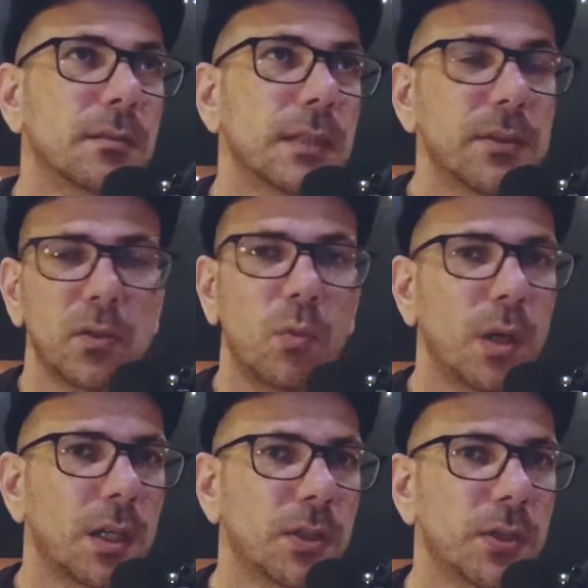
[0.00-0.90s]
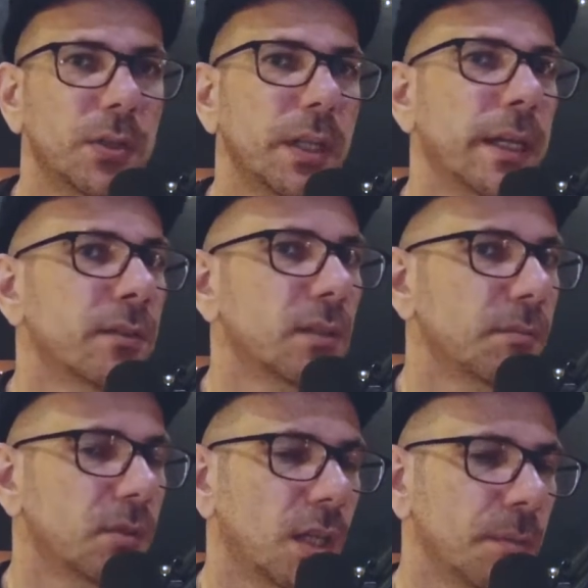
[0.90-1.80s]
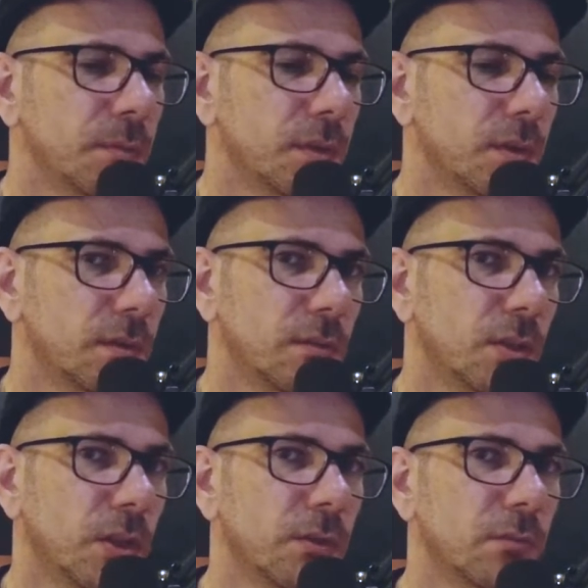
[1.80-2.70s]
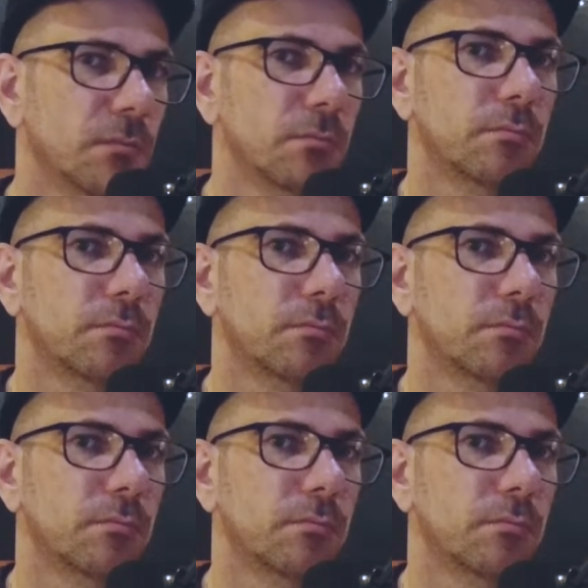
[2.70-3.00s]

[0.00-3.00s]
that's all well and good. And sometimes you don't,